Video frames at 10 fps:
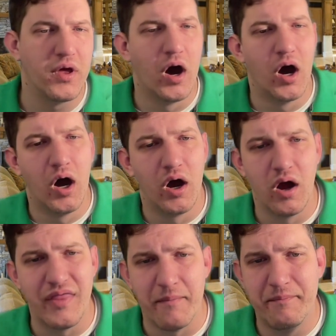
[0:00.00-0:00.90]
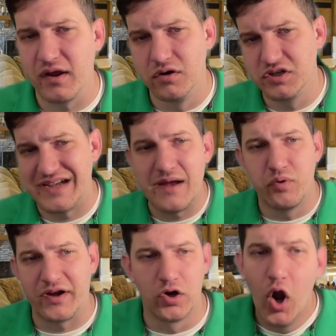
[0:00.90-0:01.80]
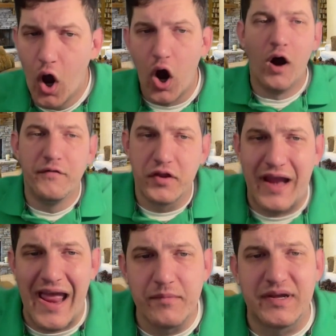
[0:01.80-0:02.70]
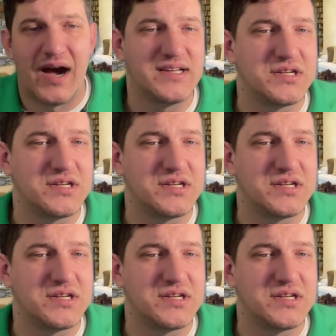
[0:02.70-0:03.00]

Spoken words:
tiebreaker over the Gamecocks.